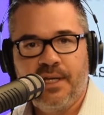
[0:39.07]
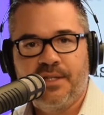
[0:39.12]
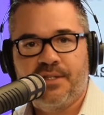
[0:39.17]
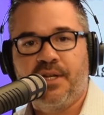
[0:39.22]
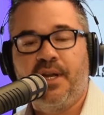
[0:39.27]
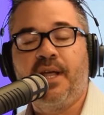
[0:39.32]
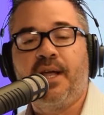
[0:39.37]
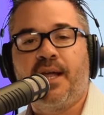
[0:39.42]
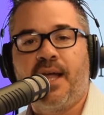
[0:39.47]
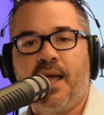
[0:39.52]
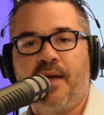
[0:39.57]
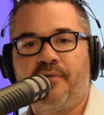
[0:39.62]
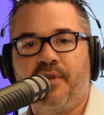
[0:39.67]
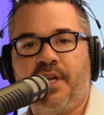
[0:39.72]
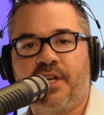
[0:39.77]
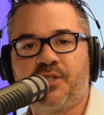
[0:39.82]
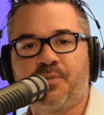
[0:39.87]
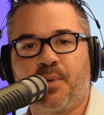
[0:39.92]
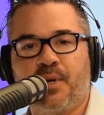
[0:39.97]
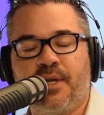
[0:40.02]
Today I have
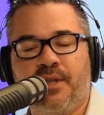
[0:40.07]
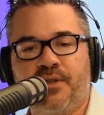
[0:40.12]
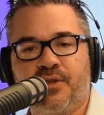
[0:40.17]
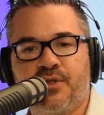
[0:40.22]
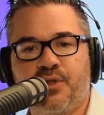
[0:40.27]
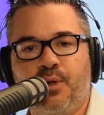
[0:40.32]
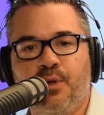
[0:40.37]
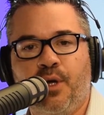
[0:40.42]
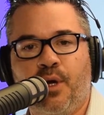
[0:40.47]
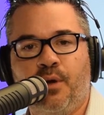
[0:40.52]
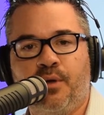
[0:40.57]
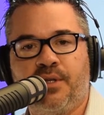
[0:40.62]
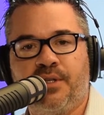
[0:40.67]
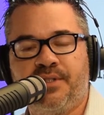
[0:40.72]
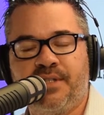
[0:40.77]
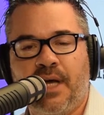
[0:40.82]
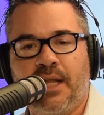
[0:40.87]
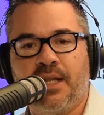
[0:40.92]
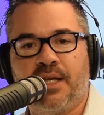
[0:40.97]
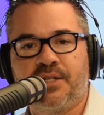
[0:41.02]
an expert in the studio
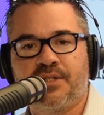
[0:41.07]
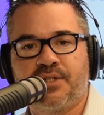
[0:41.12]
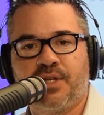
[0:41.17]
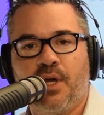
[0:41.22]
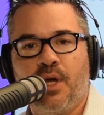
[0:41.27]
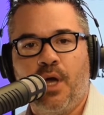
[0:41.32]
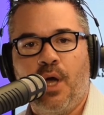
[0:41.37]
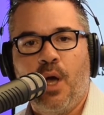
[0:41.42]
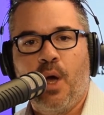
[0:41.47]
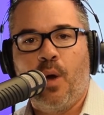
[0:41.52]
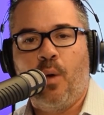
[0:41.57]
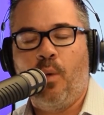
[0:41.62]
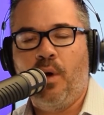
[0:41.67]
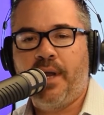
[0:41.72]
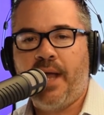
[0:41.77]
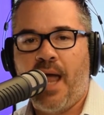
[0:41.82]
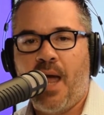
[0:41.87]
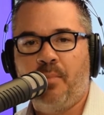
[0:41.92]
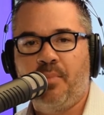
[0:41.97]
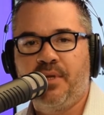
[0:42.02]
to tell us
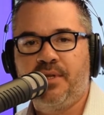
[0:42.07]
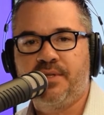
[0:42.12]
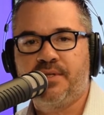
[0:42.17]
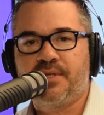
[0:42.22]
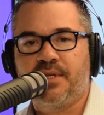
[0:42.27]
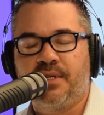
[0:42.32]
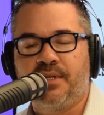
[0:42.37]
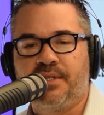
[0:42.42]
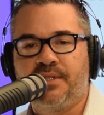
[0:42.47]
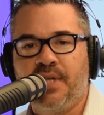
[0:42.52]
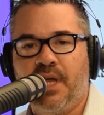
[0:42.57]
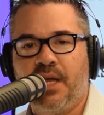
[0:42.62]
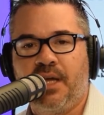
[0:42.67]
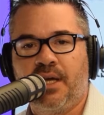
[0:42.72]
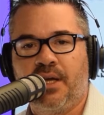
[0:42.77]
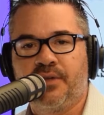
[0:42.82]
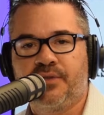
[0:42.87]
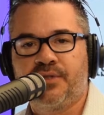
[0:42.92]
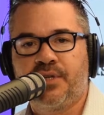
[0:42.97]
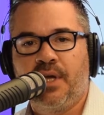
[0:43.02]
what happens and to
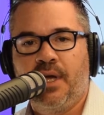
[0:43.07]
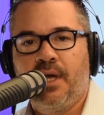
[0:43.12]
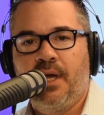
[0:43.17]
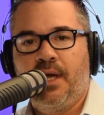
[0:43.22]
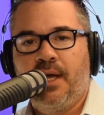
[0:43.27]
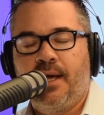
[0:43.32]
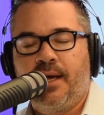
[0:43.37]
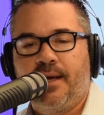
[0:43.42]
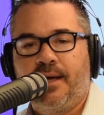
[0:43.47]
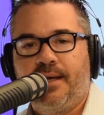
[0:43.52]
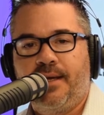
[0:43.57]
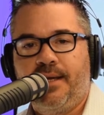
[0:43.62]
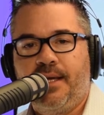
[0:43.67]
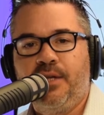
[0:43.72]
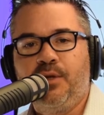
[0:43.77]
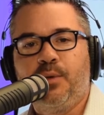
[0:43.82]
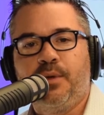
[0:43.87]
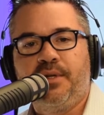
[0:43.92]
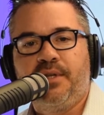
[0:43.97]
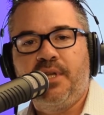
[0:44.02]
take us
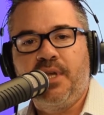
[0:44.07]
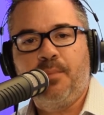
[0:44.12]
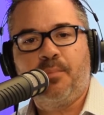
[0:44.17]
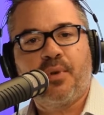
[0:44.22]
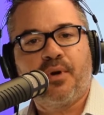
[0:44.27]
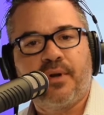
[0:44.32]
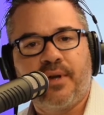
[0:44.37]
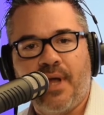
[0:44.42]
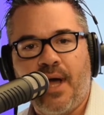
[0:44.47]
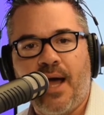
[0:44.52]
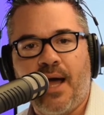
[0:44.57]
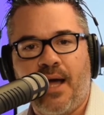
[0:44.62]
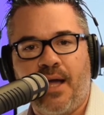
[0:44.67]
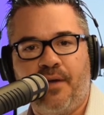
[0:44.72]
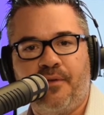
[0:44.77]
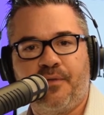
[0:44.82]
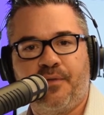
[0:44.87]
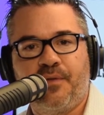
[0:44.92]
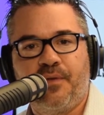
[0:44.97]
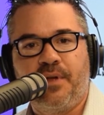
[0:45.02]
into a deeper
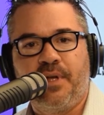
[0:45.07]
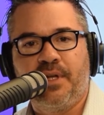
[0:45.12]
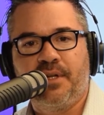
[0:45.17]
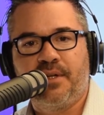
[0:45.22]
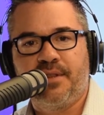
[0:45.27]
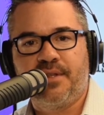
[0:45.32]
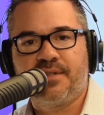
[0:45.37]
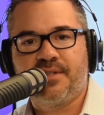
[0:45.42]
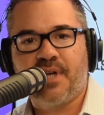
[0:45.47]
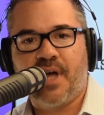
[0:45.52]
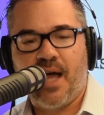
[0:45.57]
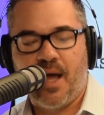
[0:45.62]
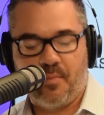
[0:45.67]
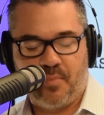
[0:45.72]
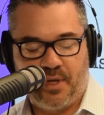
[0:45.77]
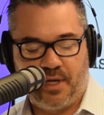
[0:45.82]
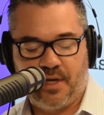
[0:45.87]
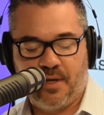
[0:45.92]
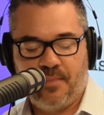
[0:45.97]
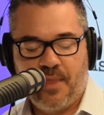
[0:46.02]
dive into the
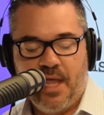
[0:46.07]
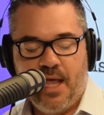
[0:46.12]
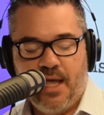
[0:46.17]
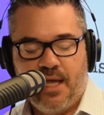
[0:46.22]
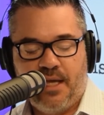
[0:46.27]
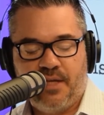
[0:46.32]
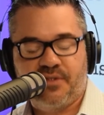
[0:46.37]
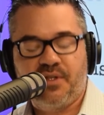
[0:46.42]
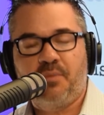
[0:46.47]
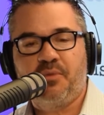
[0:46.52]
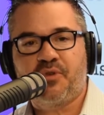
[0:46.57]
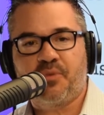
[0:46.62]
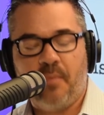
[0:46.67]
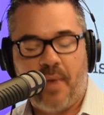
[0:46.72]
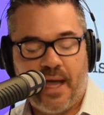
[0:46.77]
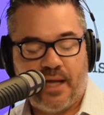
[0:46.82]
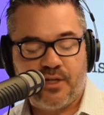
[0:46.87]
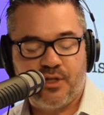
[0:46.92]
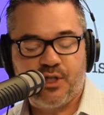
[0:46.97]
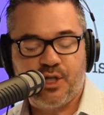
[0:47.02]
topic. His name is
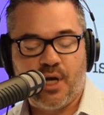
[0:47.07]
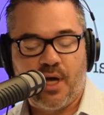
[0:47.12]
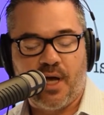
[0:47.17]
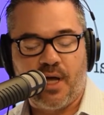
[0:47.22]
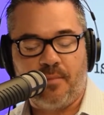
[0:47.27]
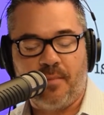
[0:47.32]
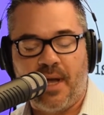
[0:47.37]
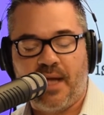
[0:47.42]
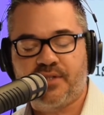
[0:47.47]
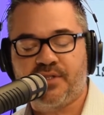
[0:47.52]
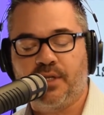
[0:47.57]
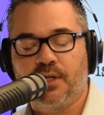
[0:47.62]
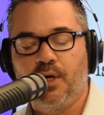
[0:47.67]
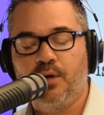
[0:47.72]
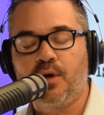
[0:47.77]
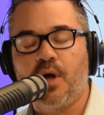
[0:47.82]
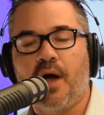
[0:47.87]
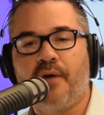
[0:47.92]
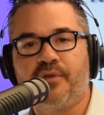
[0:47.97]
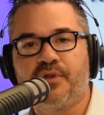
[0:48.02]
Matt Sean. Matt's a
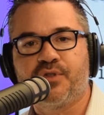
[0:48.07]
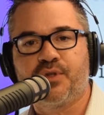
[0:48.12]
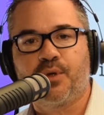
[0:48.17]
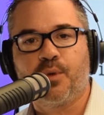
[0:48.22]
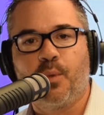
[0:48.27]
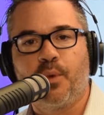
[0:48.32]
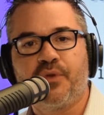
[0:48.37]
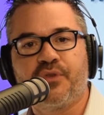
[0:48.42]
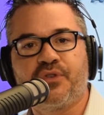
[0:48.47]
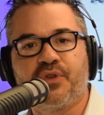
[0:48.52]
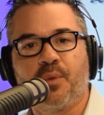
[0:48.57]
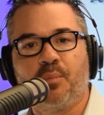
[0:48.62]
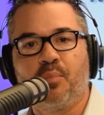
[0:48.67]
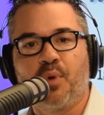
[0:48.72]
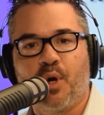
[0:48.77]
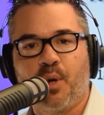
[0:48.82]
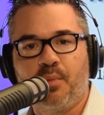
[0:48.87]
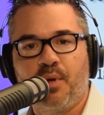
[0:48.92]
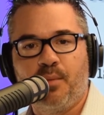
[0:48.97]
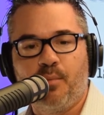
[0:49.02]
loan officer with
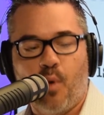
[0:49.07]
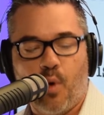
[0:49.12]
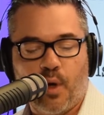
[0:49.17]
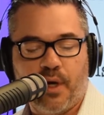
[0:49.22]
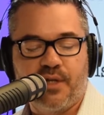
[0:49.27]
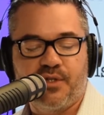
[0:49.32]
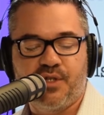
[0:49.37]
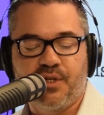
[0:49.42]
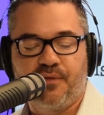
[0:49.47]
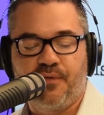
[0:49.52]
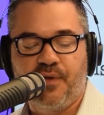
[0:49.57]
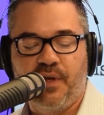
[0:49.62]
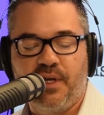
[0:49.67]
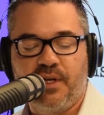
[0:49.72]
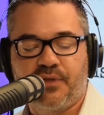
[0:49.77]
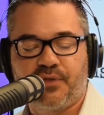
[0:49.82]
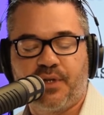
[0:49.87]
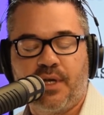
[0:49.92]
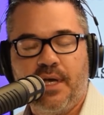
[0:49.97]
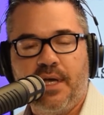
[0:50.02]
Suburban Mortgage in
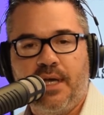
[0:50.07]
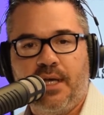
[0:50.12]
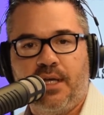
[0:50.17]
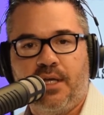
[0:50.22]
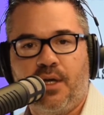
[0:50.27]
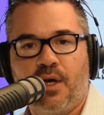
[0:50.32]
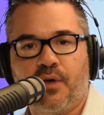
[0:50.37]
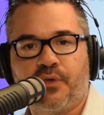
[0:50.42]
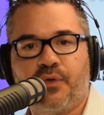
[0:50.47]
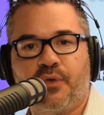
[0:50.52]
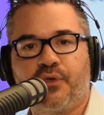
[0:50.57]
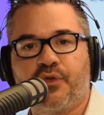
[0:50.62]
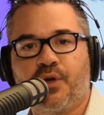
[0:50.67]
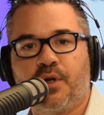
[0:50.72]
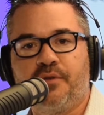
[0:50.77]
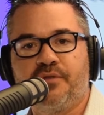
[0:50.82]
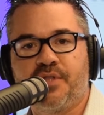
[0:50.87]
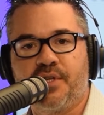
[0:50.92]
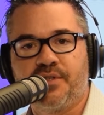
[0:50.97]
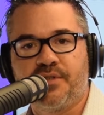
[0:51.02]
Phoenix. He also
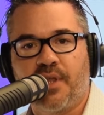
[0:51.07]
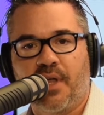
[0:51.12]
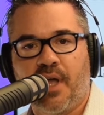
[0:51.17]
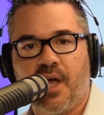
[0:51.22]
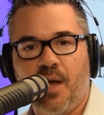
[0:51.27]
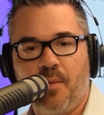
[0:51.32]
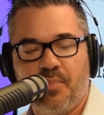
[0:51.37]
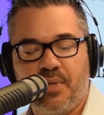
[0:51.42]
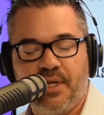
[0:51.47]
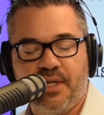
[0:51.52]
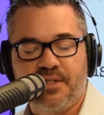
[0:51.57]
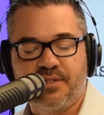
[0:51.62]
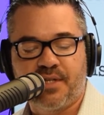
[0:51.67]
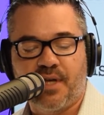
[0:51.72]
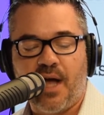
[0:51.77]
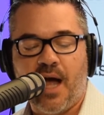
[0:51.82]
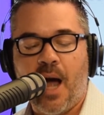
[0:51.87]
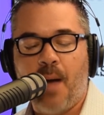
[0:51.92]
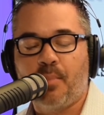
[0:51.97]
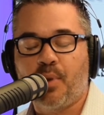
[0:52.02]
serves as the
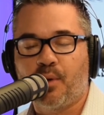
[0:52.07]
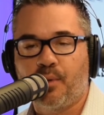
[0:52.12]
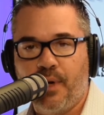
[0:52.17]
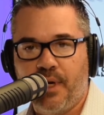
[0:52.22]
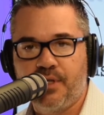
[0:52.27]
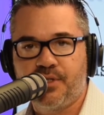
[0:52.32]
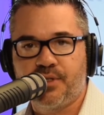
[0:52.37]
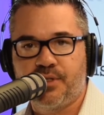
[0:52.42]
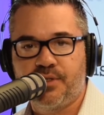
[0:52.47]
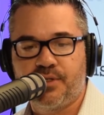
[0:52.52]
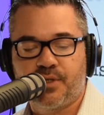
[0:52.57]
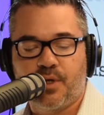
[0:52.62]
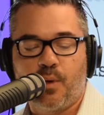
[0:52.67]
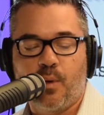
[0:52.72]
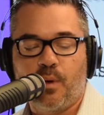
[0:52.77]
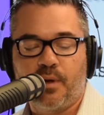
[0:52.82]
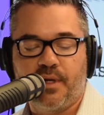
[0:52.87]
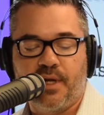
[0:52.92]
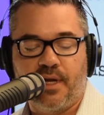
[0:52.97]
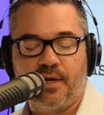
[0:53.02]
company's operations
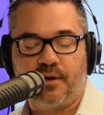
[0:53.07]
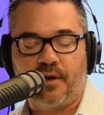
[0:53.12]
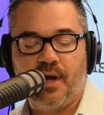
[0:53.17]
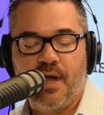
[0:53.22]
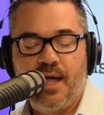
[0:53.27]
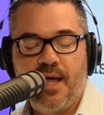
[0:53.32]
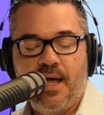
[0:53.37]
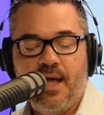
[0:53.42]
coordinator.